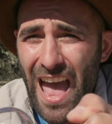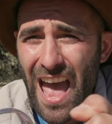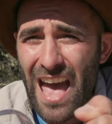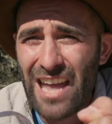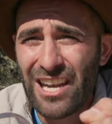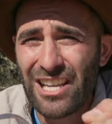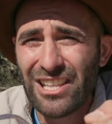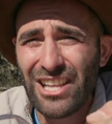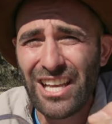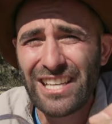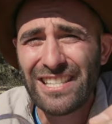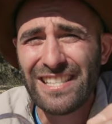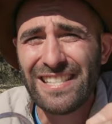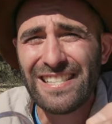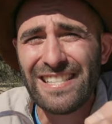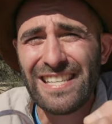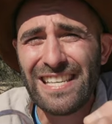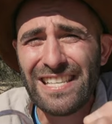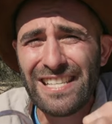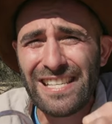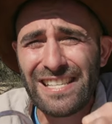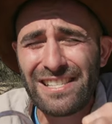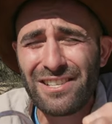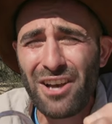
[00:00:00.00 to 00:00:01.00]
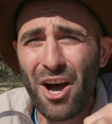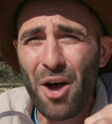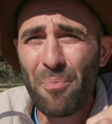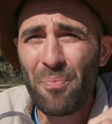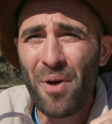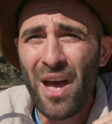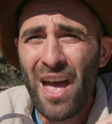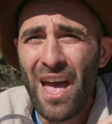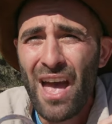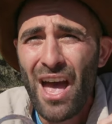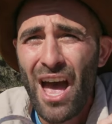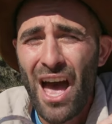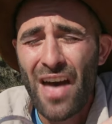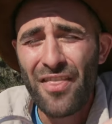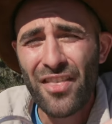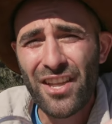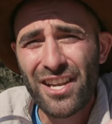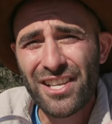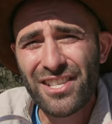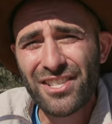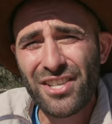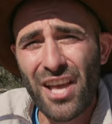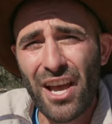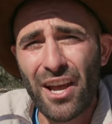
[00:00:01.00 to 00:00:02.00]
and it like seizes up and
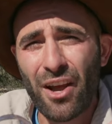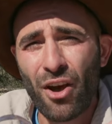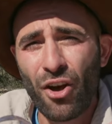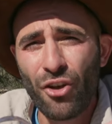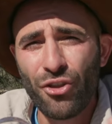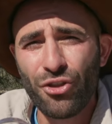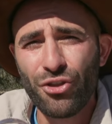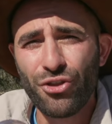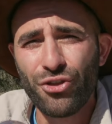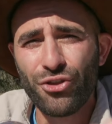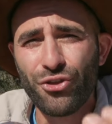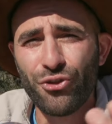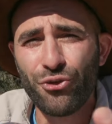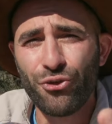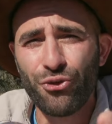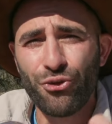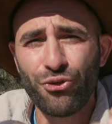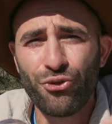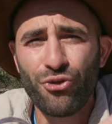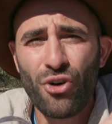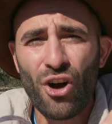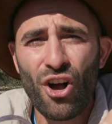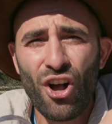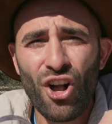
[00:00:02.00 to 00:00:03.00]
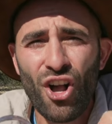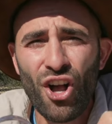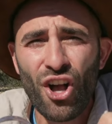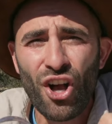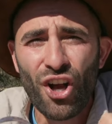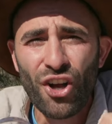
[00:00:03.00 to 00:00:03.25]
then it's like doof,